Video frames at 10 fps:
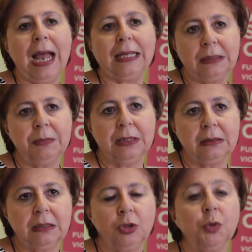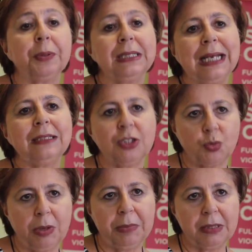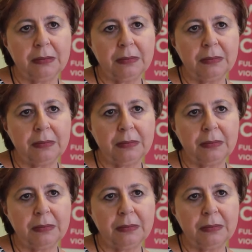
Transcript: adamant to protect these women.